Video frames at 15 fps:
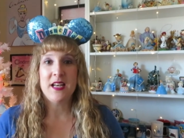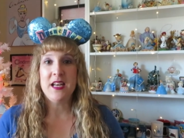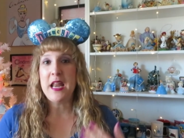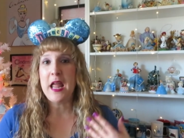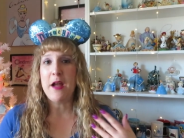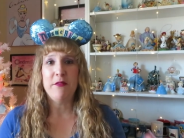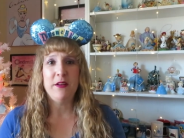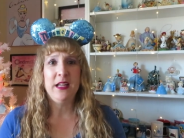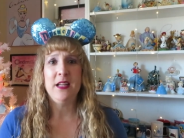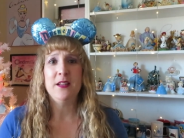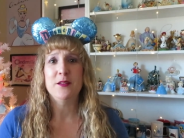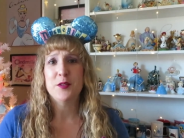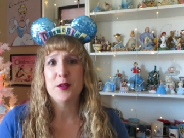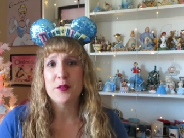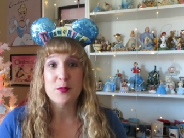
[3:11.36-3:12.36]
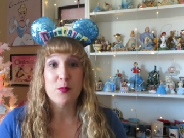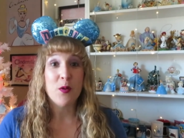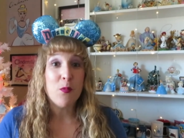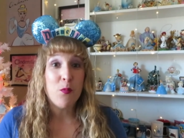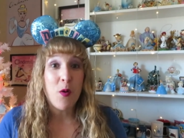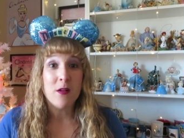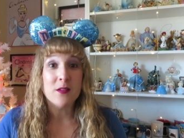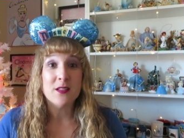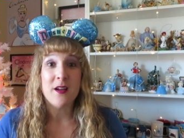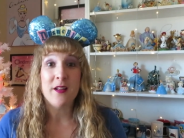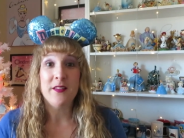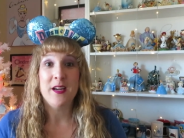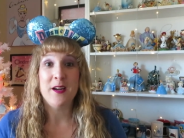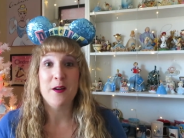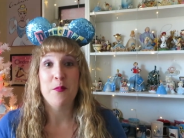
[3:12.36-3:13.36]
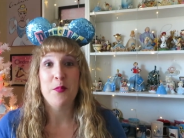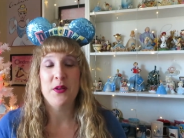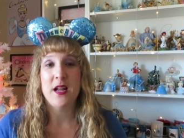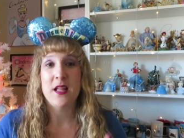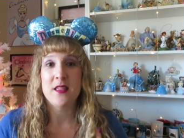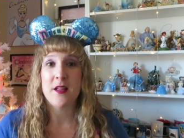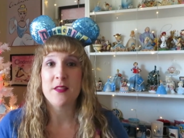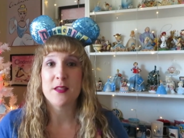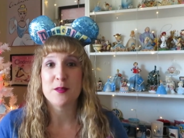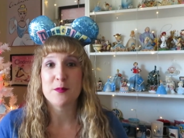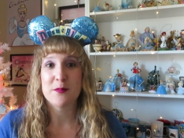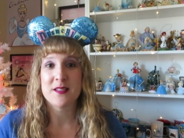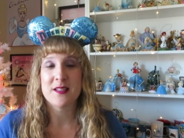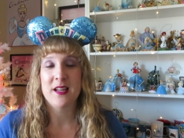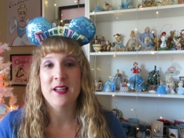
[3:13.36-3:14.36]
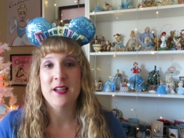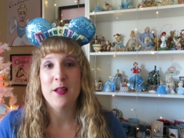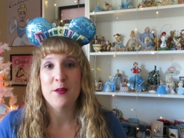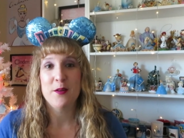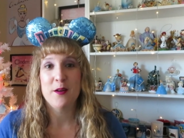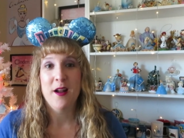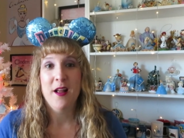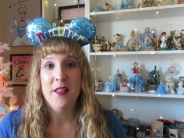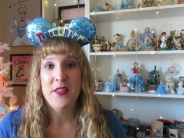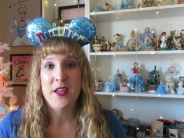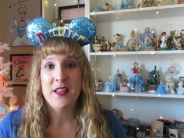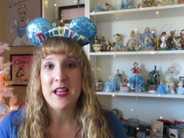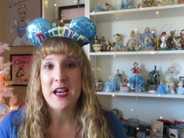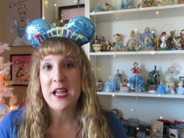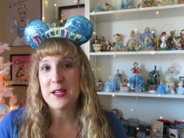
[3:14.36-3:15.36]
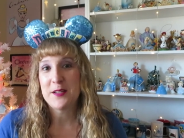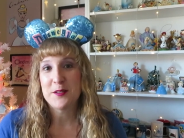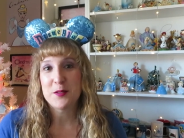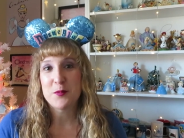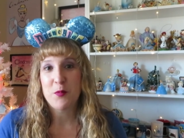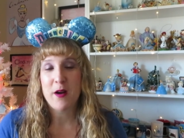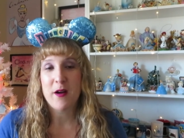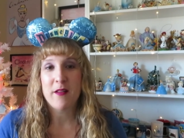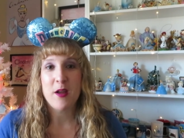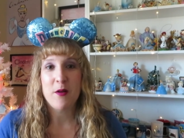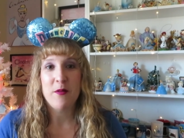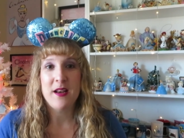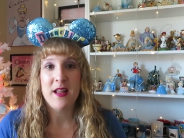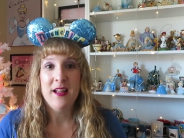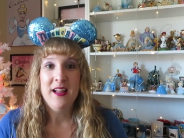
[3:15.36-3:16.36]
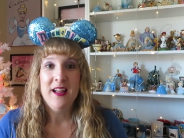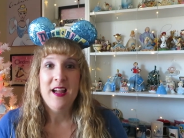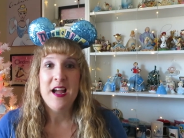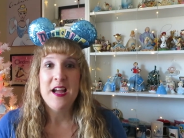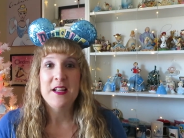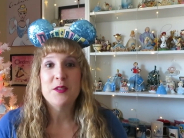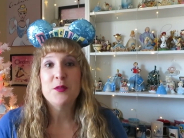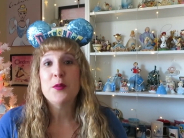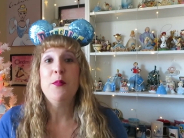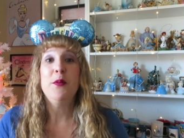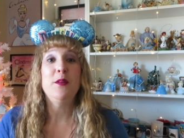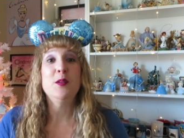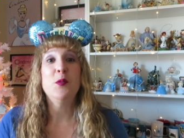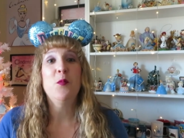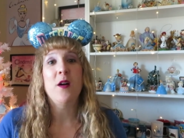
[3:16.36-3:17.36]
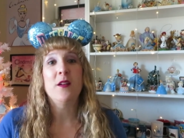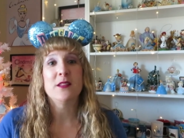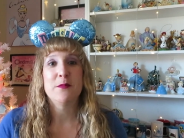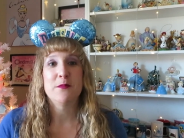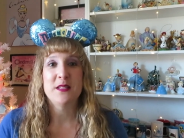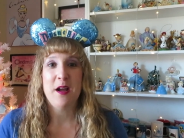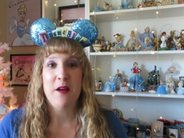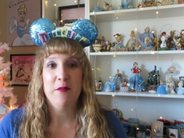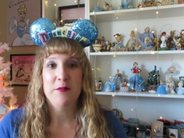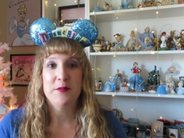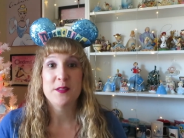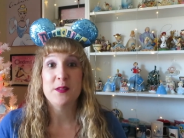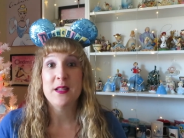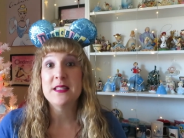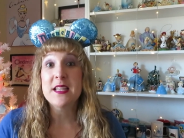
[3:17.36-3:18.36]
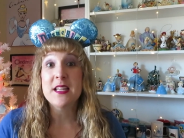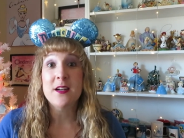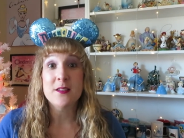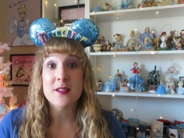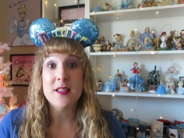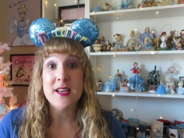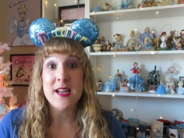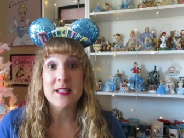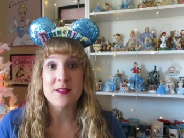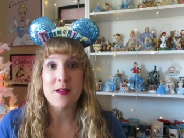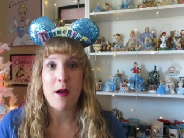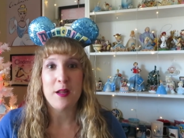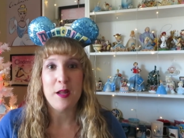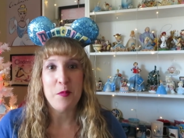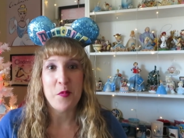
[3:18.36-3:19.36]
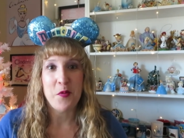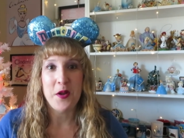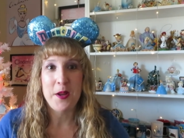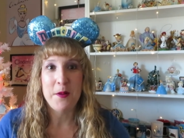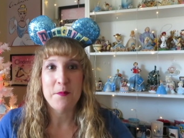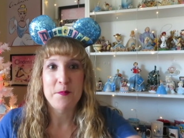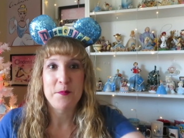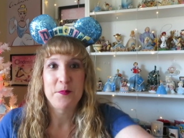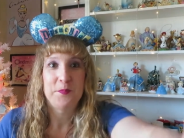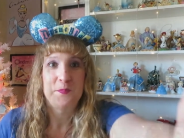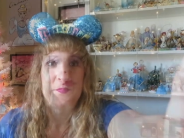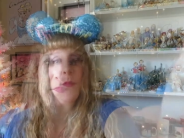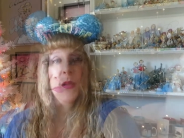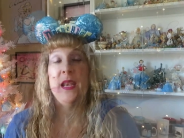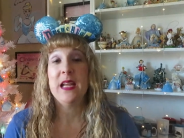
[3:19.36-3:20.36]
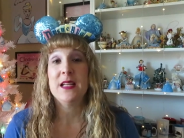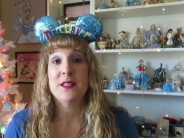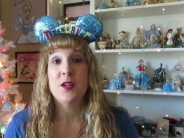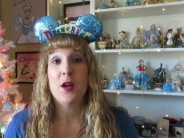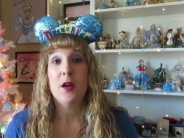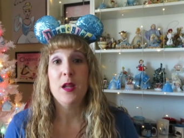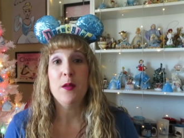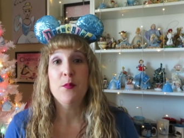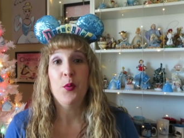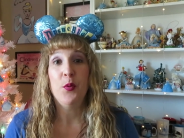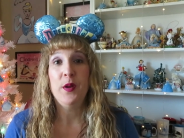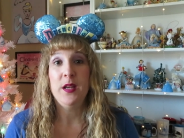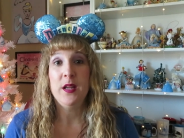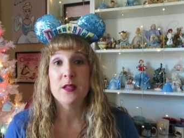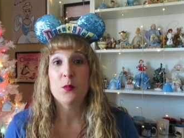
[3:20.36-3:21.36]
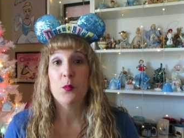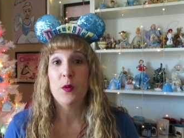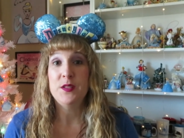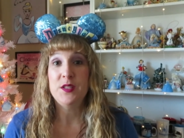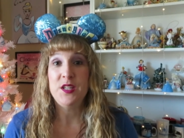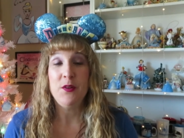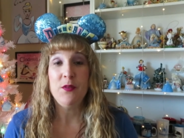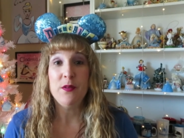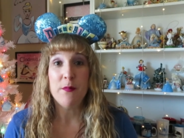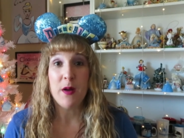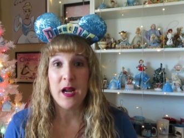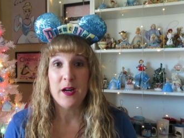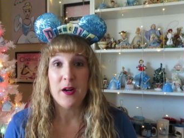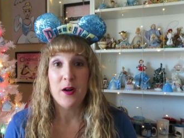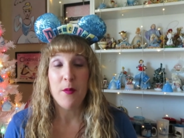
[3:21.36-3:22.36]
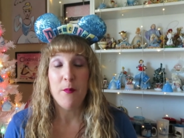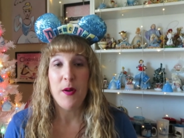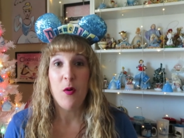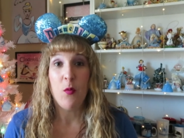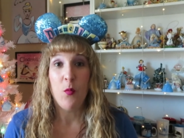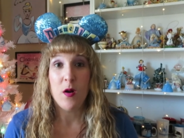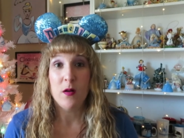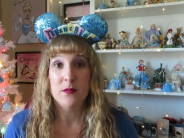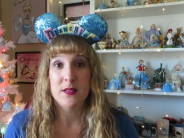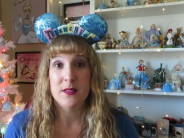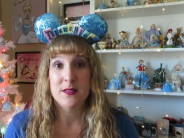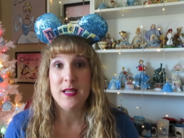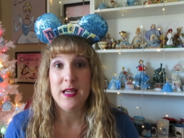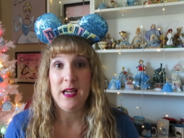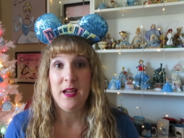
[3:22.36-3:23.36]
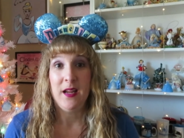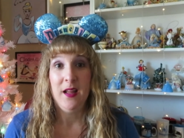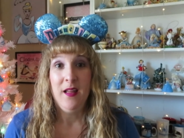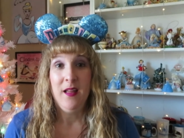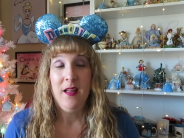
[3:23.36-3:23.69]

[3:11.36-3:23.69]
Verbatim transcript: uh, I didn't have any shirts with Walt on there, but I thought this was another thing that I could just wear that would uh, tribute to Walt himself. So let's get on to the next talking point. My next talking point is, what do you admire about Walt Disney?